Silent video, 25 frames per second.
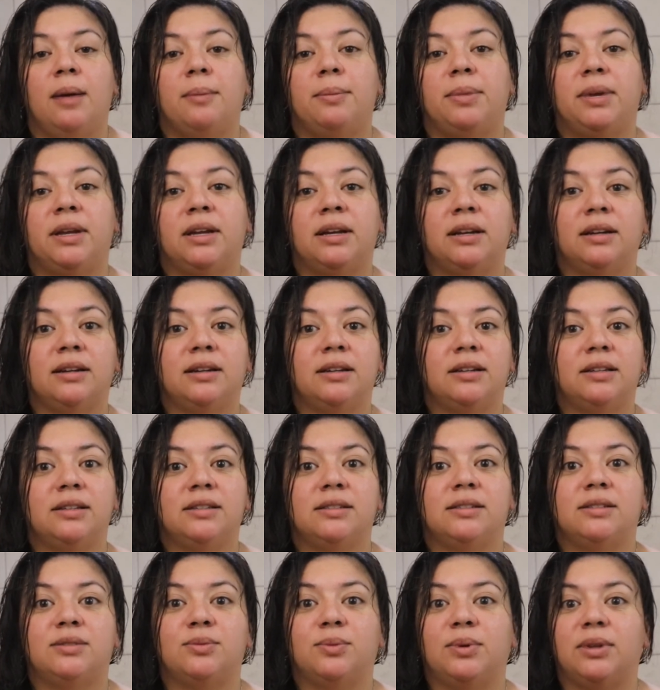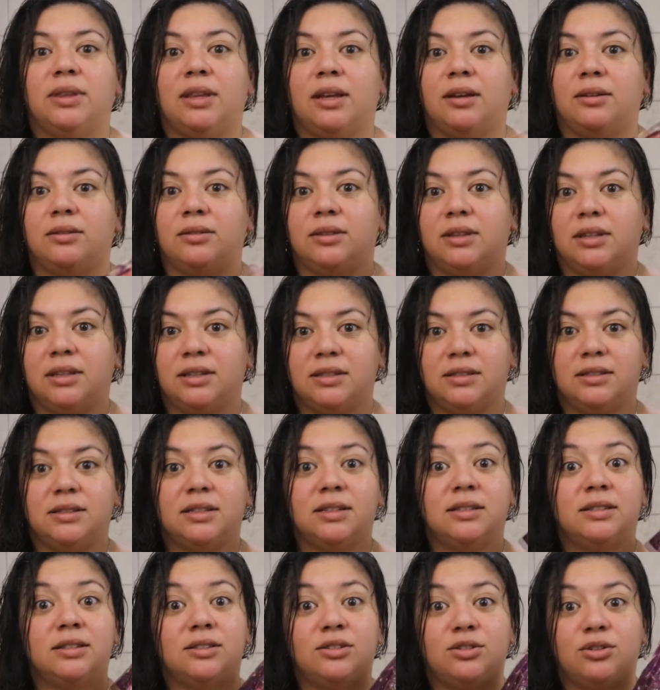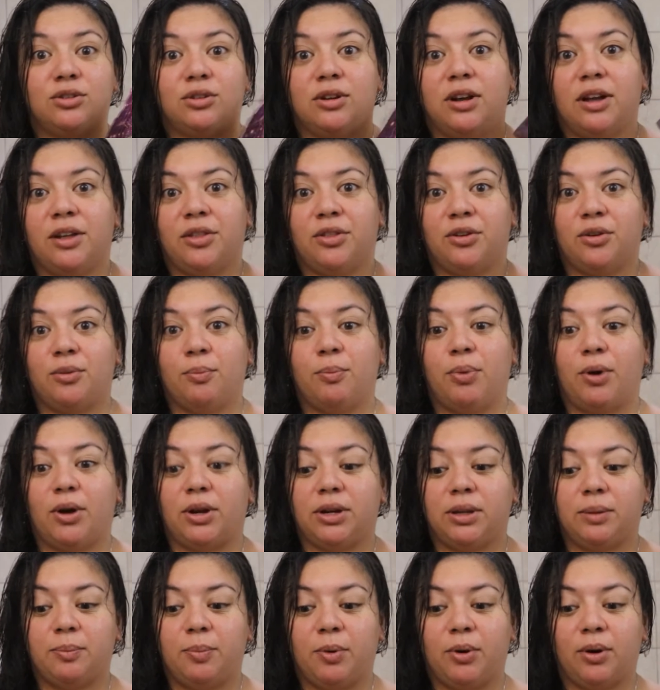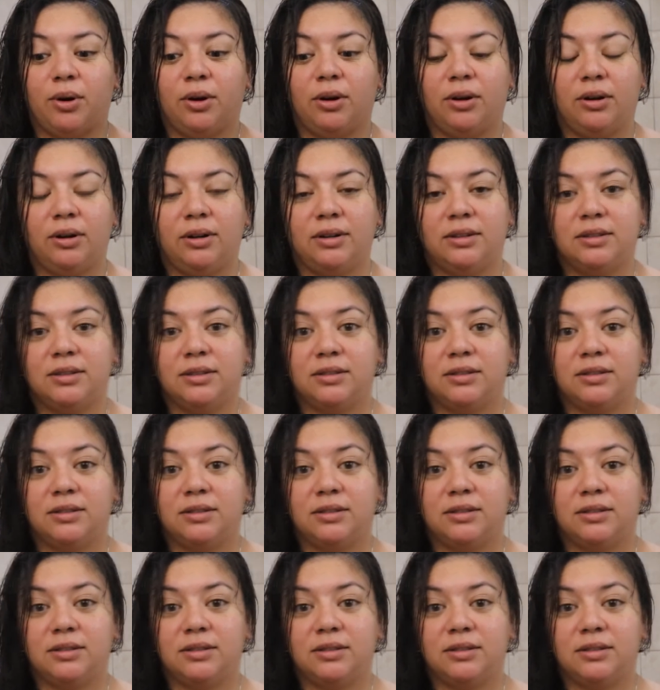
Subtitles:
because without this is your other body part